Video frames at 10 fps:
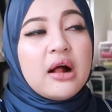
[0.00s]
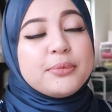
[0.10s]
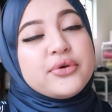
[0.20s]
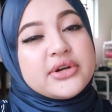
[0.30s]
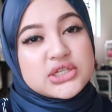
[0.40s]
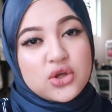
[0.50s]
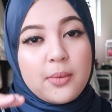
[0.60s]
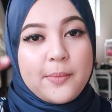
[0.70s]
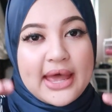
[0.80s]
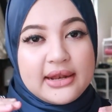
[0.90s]
help to
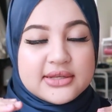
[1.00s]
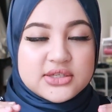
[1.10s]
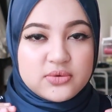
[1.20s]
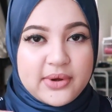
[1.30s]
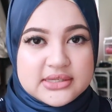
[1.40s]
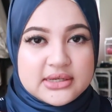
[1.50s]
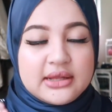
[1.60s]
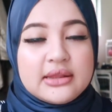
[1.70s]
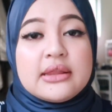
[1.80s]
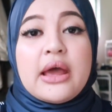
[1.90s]
restore balance to my
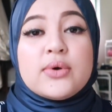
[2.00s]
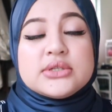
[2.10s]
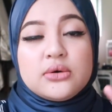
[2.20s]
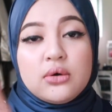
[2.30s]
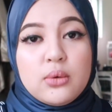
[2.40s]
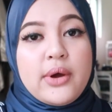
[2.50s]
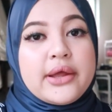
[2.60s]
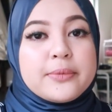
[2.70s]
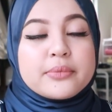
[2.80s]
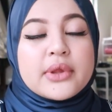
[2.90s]
skin. That was the old one.